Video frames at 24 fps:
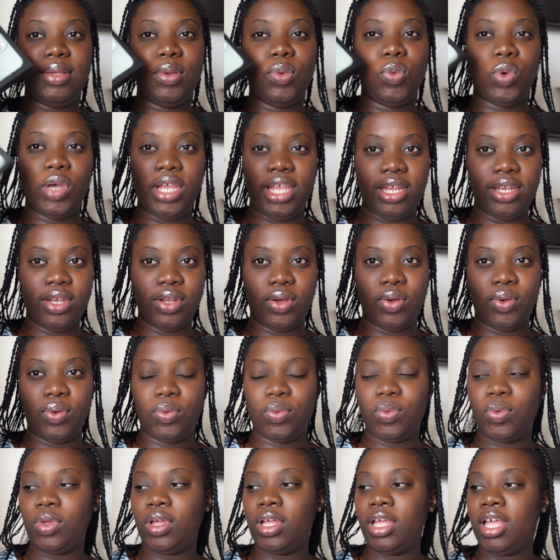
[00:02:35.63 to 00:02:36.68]
white
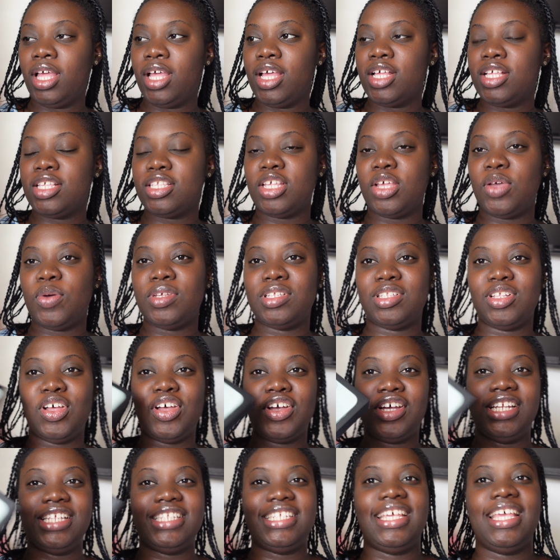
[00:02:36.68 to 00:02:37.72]
now, so I was not
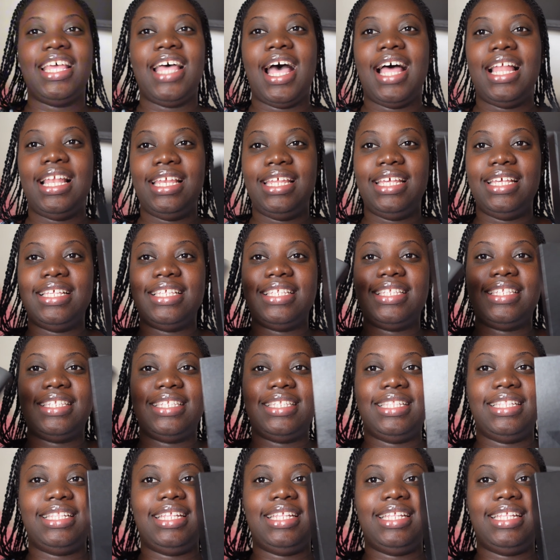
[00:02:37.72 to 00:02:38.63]
gonna say at least